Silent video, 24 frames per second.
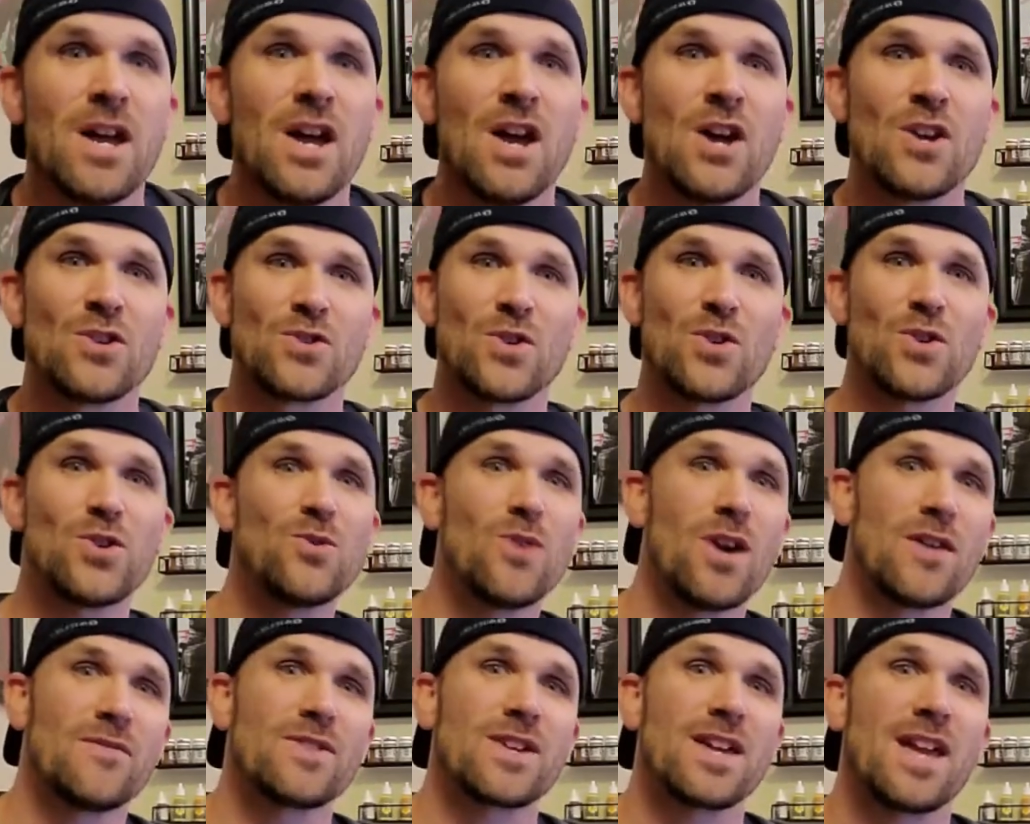So you
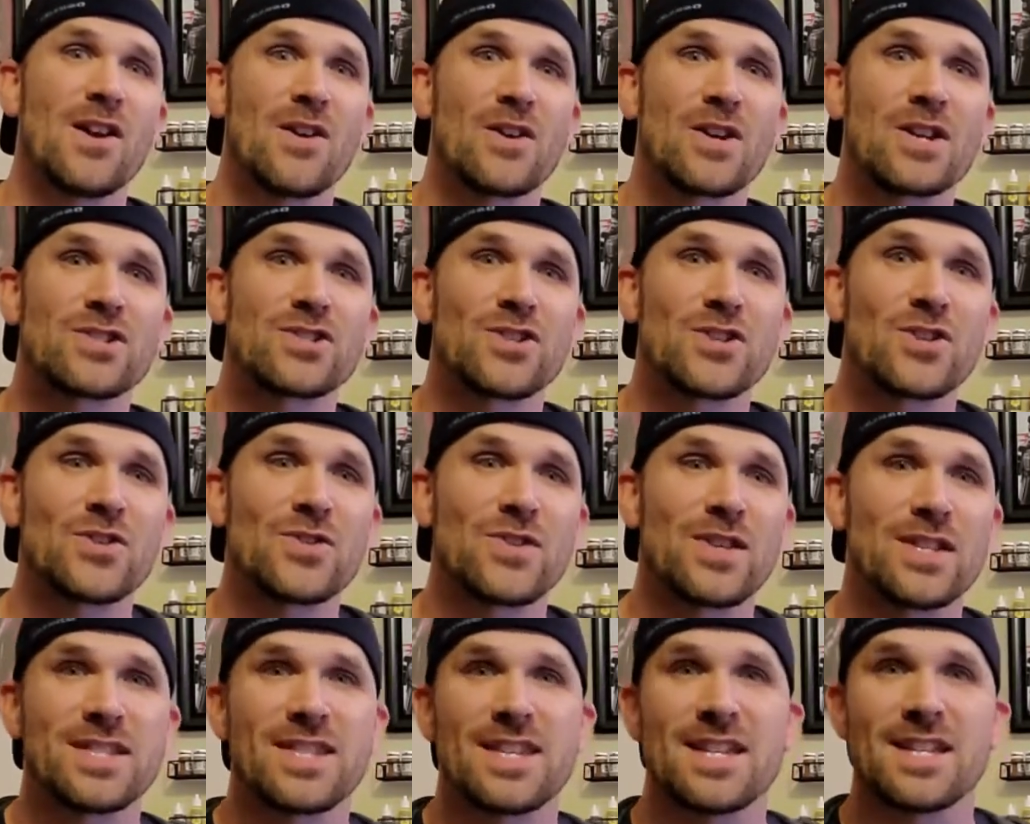have a character
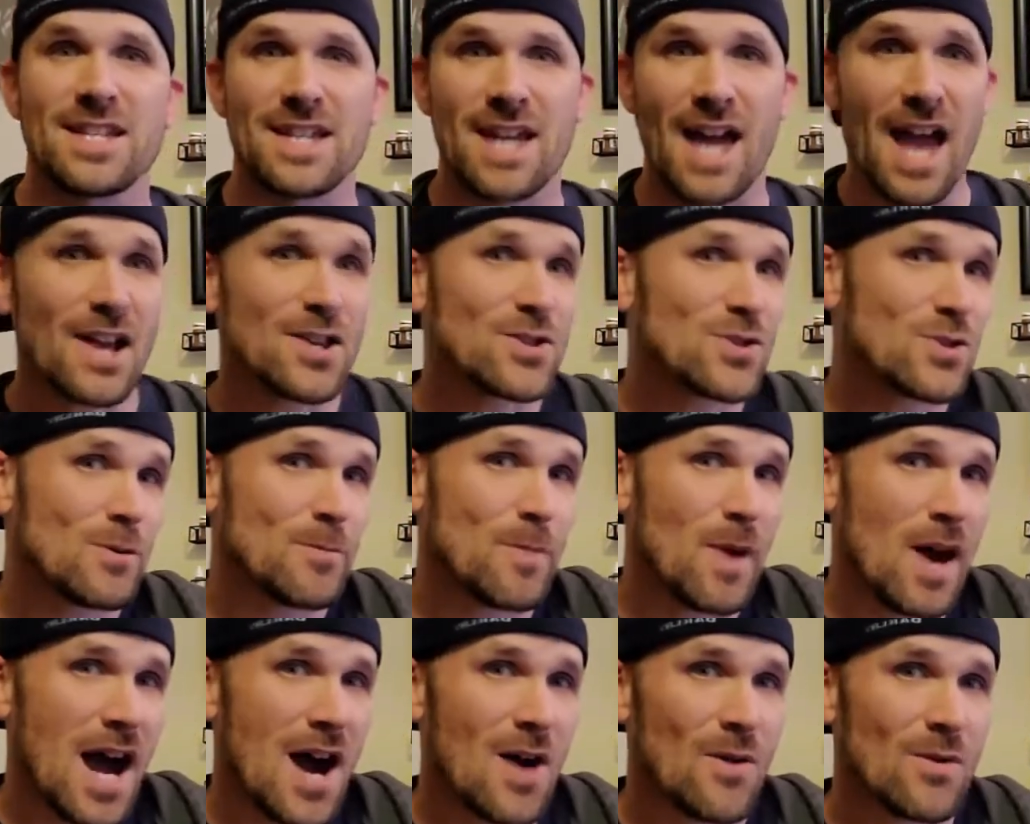that's getting extra
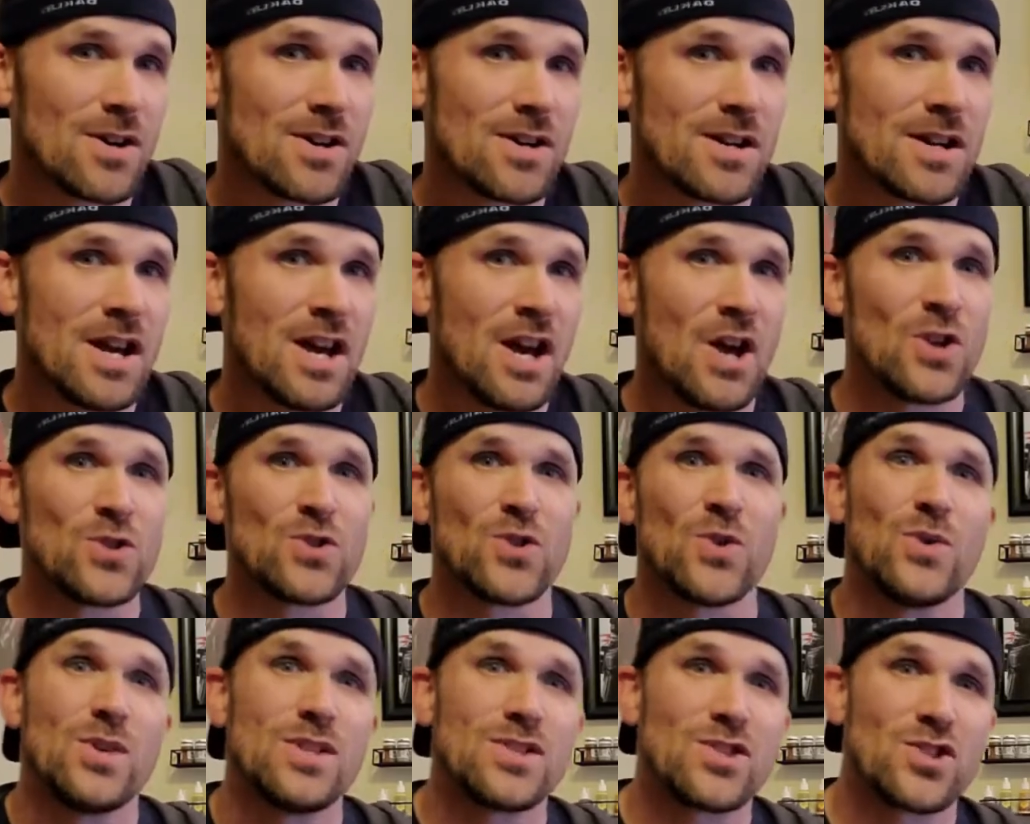power, so
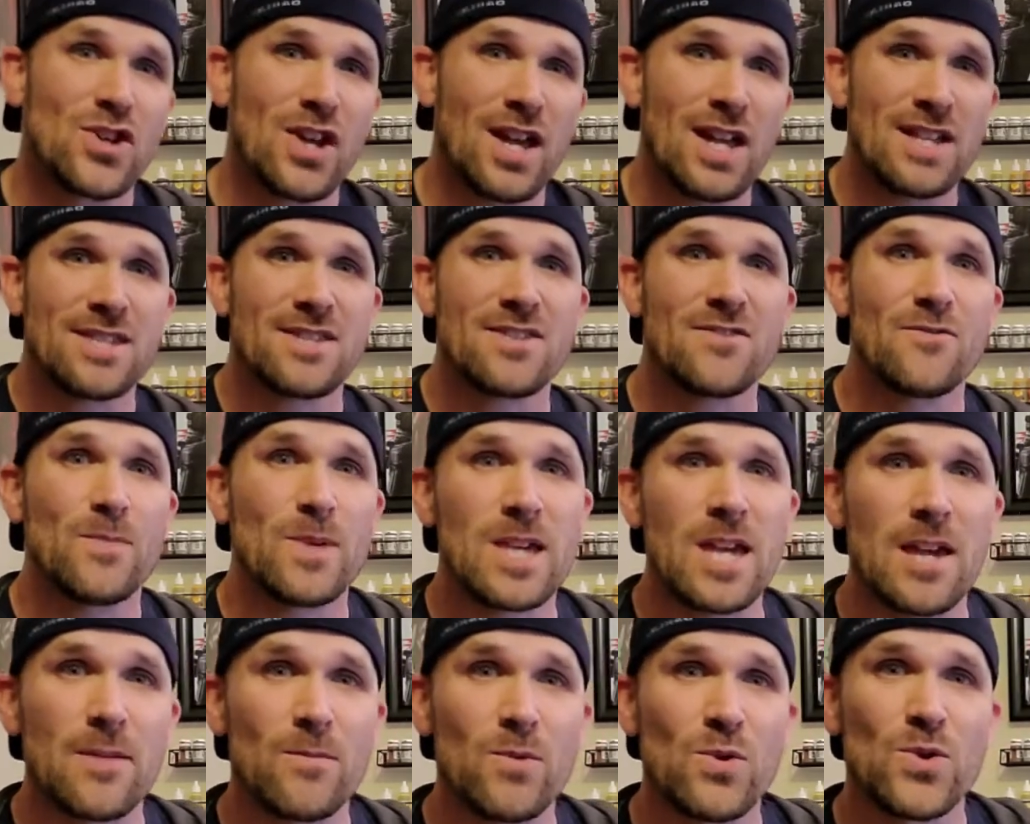his chances of being
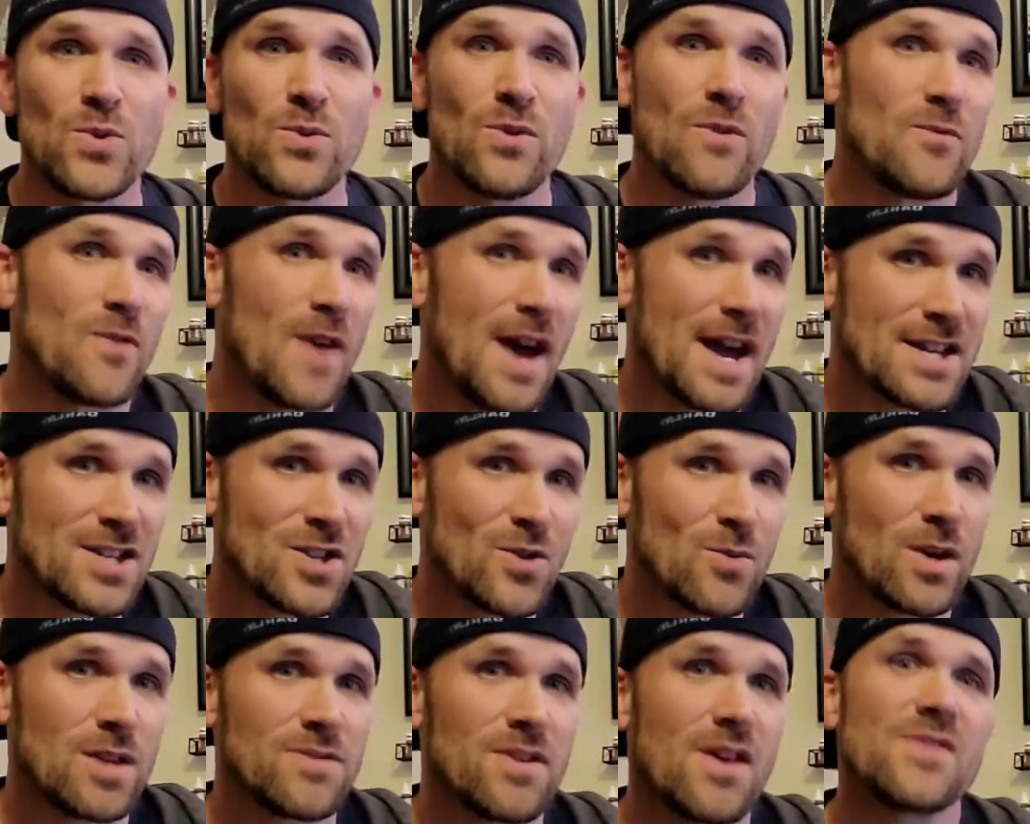able to
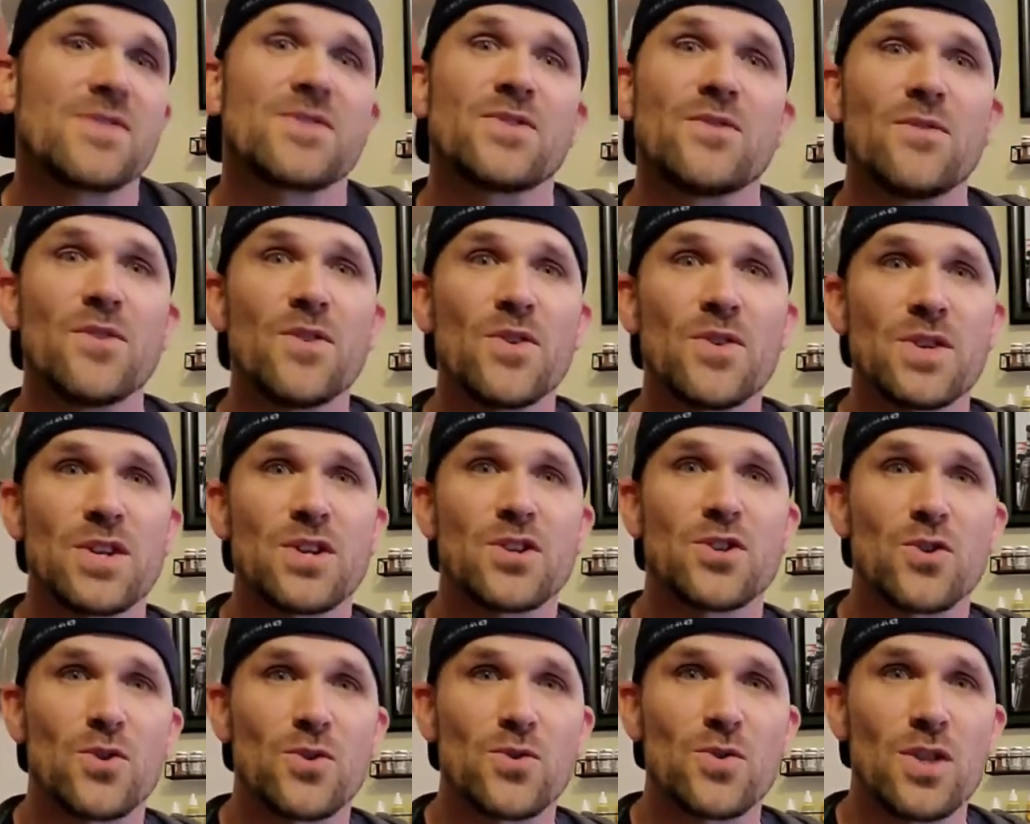evacuate that civilian
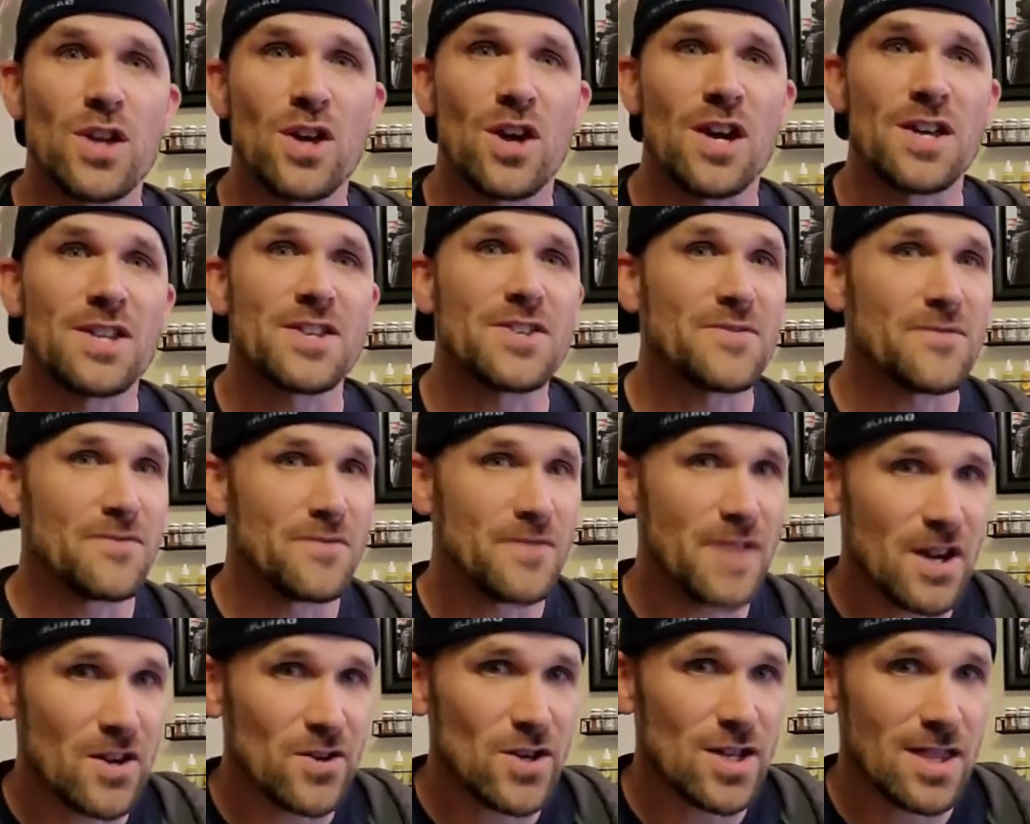early on is
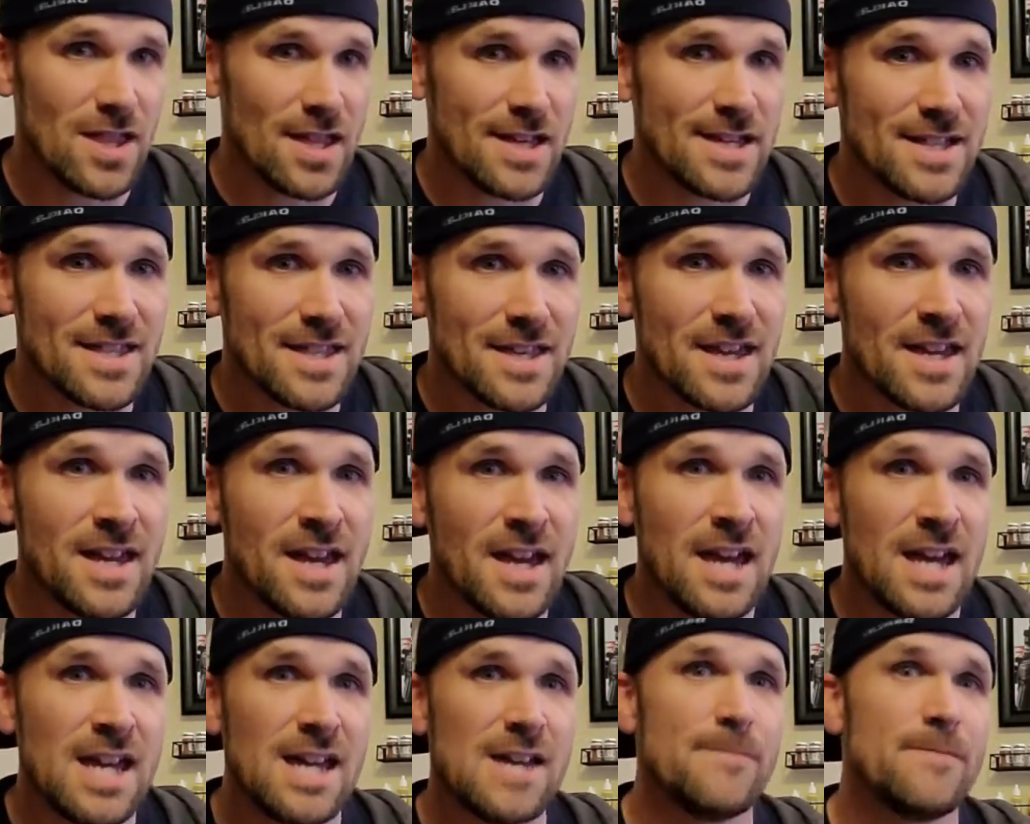very likely.
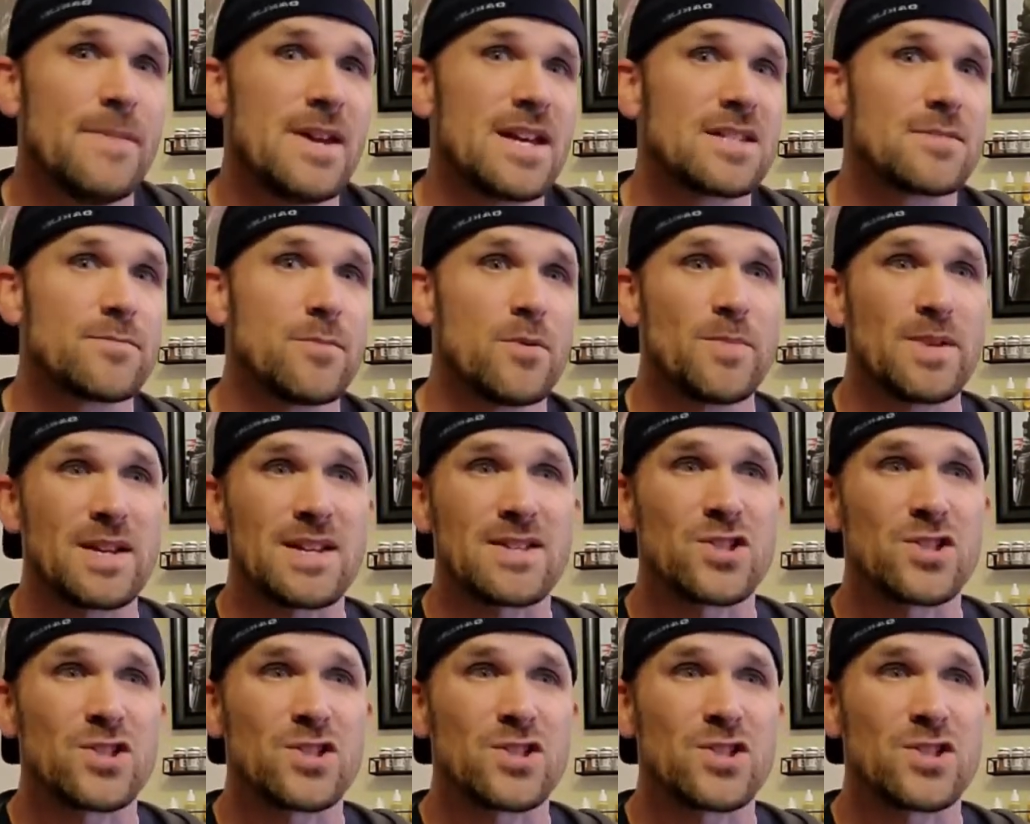It makes him a big